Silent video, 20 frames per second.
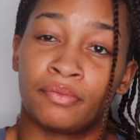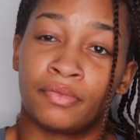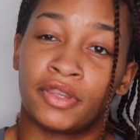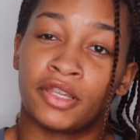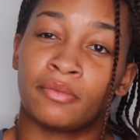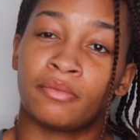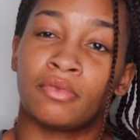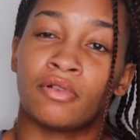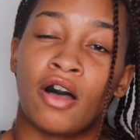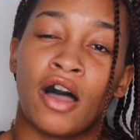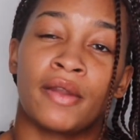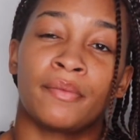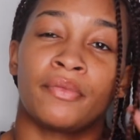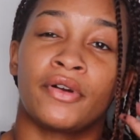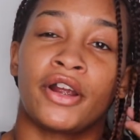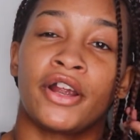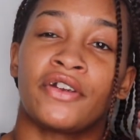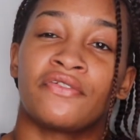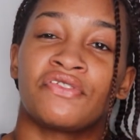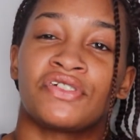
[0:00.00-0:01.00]
the blonde
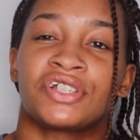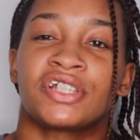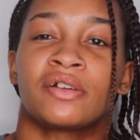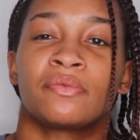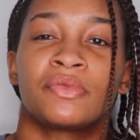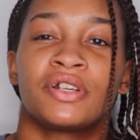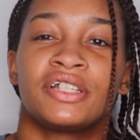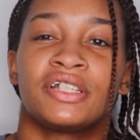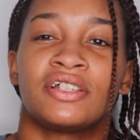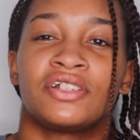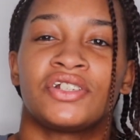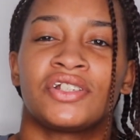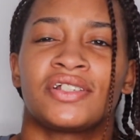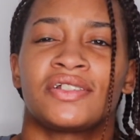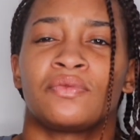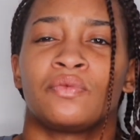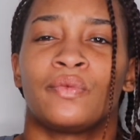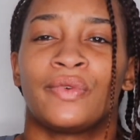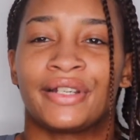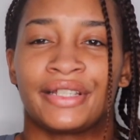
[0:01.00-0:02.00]
part for some reason
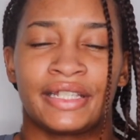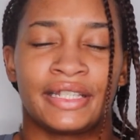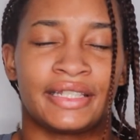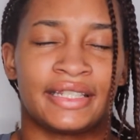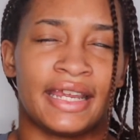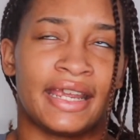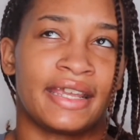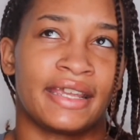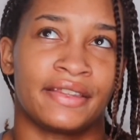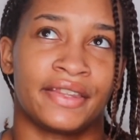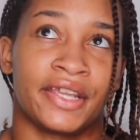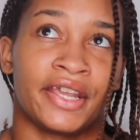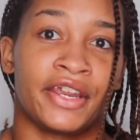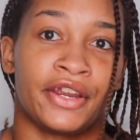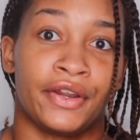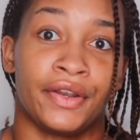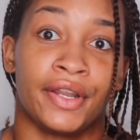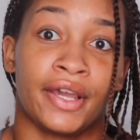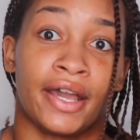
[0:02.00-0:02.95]
just wasn't taking the hair